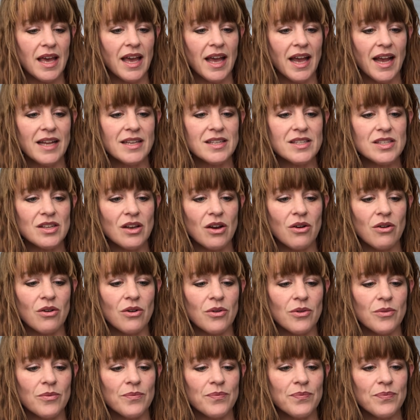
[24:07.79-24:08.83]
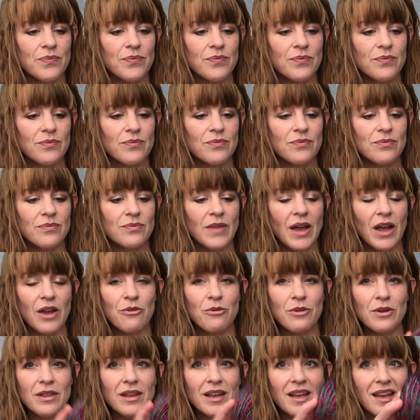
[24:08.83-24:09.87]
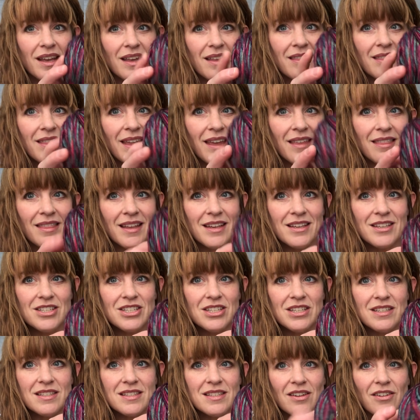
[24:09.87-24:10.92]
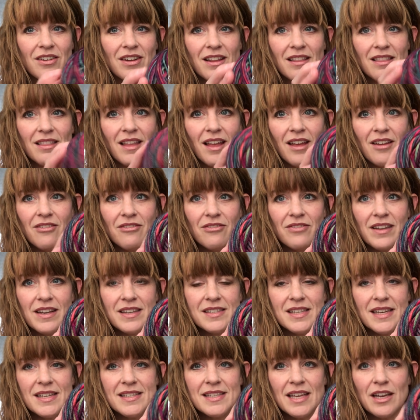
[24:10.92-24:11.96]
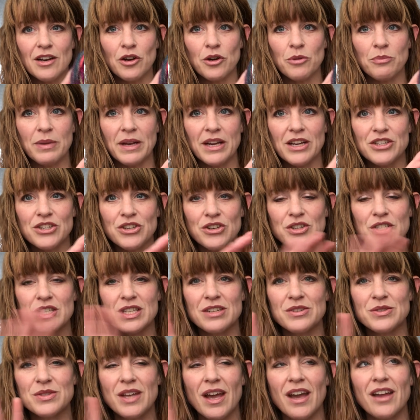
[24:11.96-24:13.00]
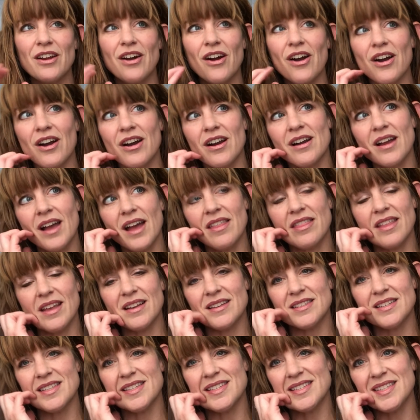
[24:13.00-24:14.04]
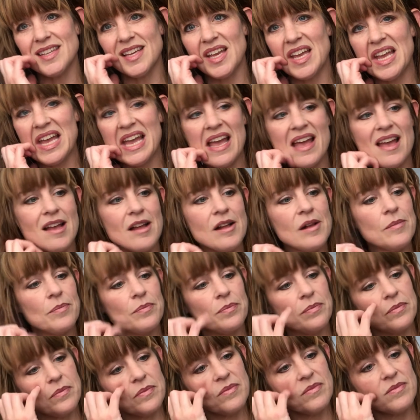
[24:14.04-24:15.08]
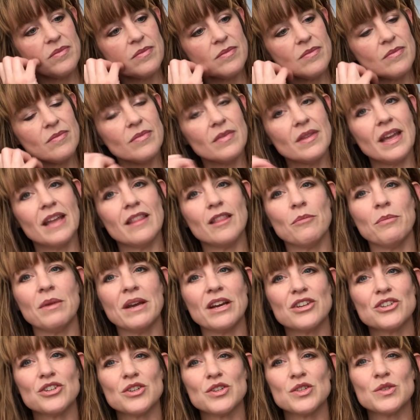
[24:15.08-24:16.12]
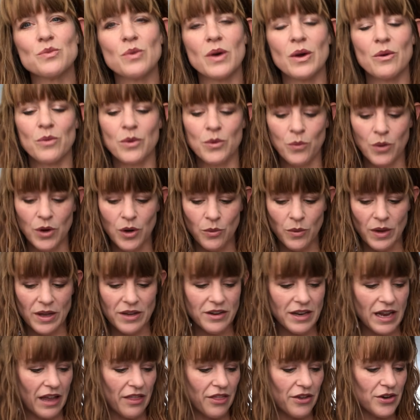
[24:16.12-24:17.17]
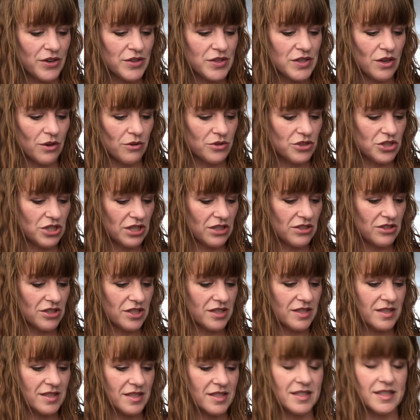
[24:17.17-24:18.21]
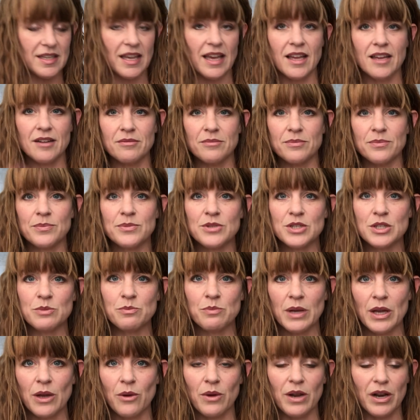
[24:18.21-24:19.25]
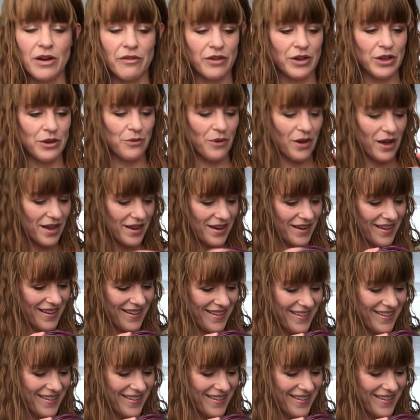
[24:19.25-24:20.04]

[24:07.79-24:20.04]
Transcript: And so I really think that she's gonna love this. I sent her pictures and it was kind of hard, I think, to see in the pictures what would work well together, so she just said, just pick whatever you want.